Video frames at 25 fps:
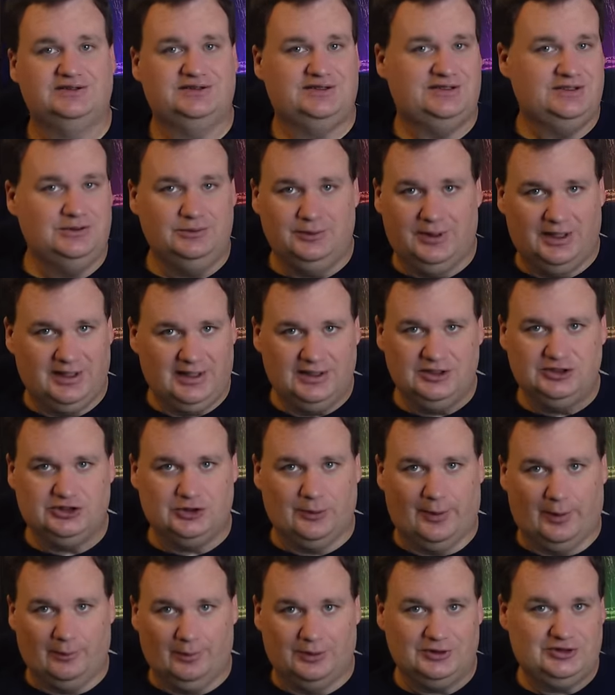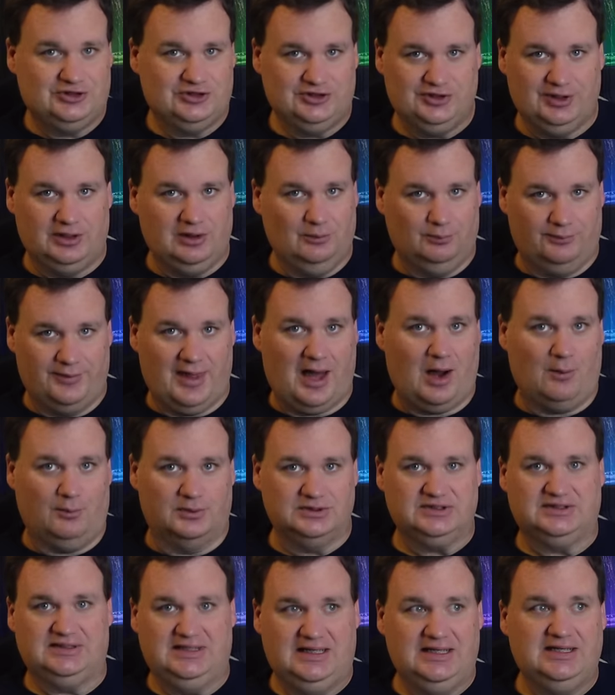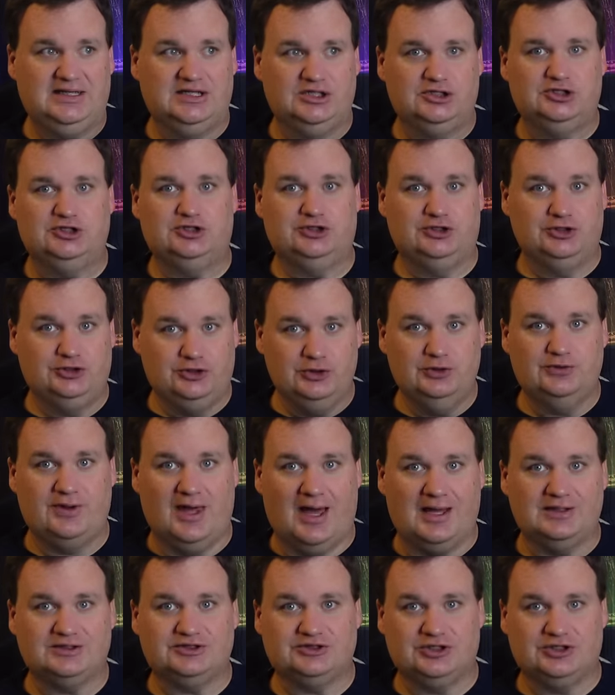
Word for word: to get into it, which it, that was needed to do that.